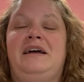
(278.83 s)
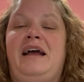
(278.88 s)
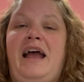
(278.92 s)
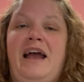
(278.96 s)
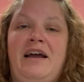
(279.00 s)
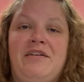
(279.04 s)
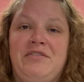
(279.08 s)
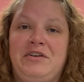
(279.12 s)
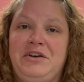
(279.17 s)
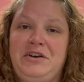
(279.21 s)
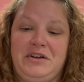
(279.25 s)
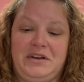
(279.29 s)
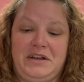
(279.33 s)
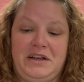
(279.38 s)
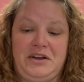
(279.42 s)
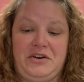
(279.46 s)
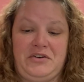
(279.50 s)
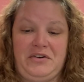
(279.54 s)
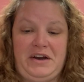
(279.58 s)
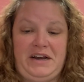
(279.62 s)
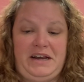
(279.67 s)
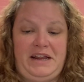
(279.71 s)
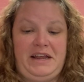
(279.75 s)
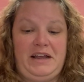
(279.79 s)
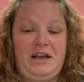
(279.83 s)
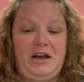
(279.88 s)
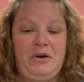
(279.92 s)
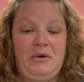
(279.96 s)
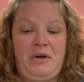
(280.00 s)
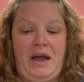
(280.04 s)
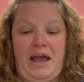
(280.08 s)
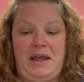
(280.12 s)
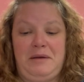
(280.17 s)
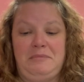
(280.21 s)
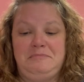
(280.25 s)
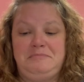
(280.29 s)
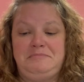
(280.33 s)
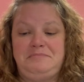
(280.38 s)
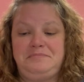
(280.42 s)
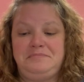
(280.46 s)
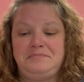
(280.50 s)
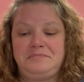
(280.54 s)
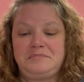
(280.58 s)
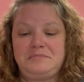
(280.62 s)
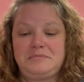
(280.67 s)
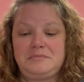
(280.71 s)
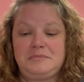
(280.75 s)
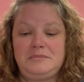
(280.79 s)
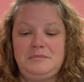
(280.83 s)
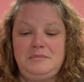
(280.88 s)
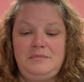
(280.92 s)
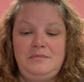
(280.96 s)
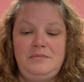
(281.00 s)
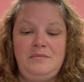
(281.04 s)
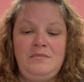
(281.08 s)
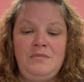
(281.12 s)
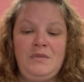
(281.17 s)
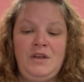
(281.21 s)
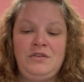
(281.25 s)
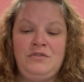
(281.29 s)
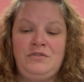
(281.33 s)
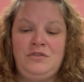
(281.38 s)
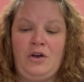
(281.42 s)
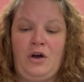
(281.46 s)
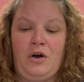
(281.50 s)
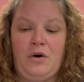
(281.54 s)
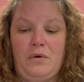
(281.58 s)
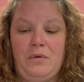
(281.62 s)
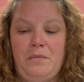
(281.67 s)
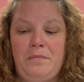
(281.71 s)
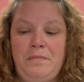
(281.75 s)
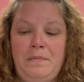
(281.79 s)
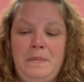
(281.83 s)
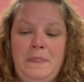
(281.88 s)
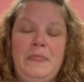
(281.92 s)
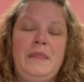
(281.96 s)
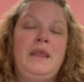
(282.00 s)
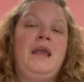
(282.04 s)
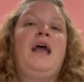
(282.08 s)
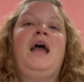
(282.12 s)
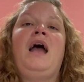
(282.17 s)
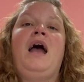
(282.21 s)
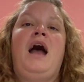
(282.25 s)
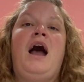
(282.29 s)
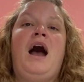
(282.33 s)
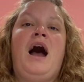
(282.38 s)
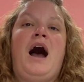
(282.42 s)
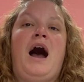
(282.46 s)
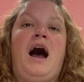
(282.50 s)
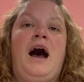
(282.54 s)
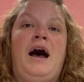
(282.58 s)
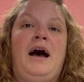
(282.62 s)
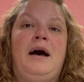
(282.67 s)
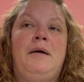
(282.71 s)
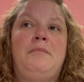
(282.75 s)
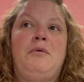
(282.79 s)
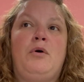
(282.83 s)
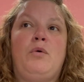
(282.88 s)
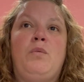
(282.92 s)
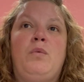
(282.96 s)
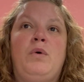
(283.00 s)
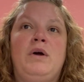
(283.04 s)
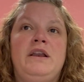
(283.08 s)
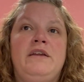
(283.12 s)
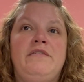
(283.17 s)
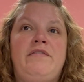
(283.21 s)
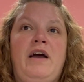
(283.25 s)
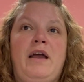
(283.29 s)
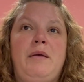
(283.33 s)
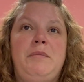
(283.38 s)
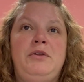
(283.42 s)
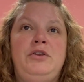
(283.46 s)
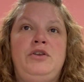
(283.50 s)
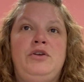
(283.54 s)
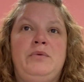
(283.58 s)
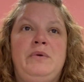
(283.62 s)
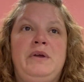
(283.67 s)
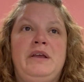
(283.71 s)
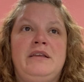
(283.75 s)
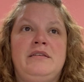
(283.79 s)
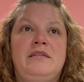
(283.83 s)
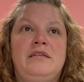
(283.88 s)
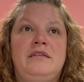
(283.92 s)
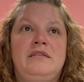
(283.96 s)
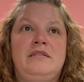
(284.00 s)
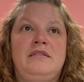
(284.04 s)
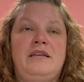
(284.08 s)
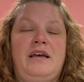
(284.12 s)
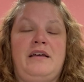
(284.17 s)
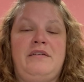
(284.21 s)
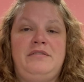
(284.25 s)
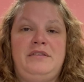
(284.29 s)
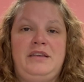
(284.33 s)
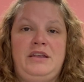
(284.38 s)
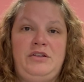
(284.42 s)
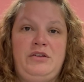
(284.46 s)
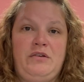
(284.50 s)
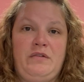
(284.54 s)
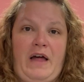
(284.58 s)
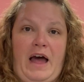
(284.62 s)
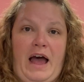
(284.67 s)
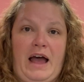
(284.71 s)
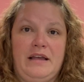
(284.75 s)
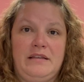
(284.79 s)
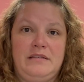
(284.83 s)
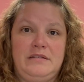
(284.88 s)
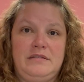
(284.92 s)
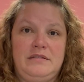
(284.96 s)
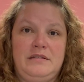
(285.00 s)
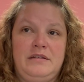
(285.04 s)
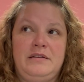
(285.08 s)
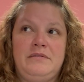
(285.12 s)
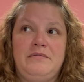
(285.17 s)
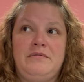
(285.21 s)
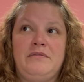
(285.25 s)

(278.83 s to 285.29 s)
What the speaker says: Okay, so what have I been doing since I've seen you last?